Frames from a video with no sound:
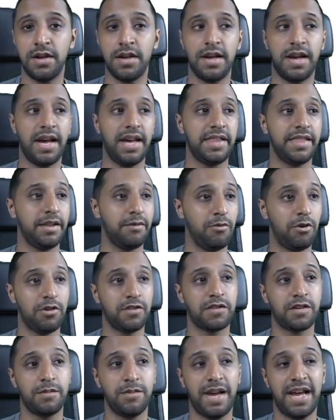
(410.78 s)
and there are
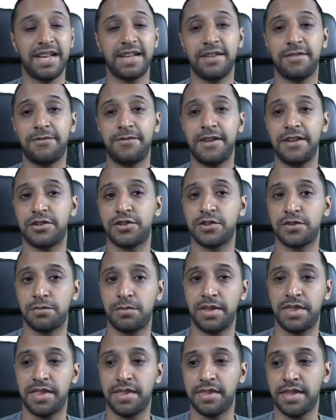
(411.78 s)
some added features
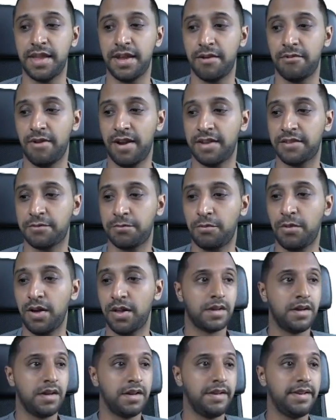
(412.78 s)
within there as
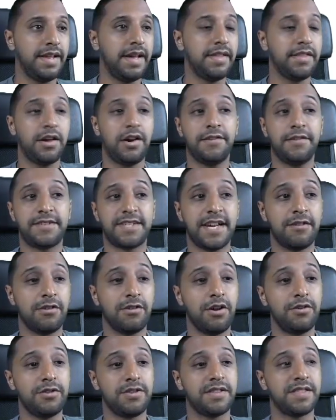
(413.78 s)
well. Now that I've
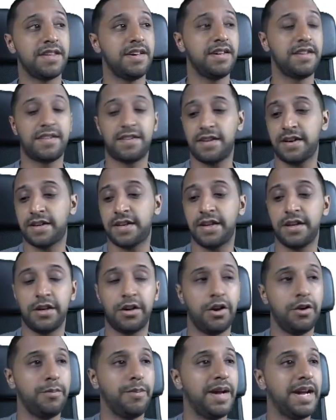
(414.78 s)
downloaded this, I can
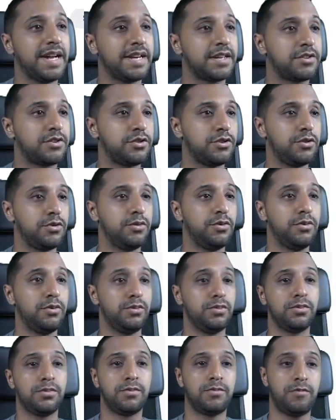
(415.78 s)
go back to
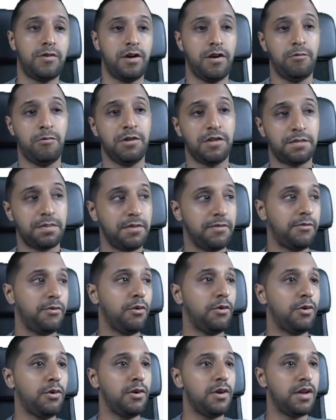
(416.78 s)
where I was
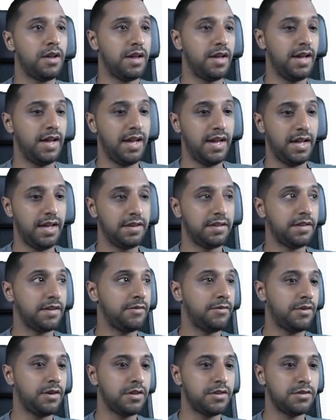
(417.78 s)
before and if
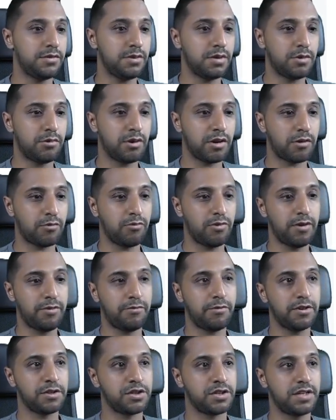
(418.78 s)
I do a quick
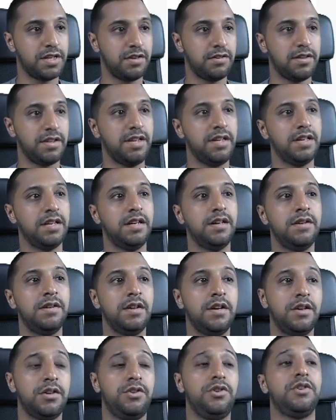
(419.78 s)
refresh down here
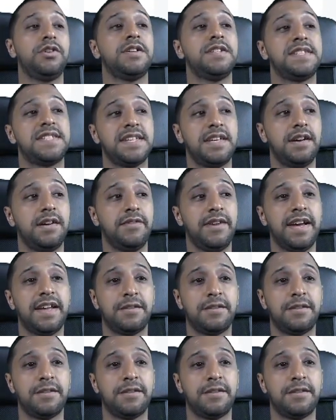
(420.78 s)
you can see I've had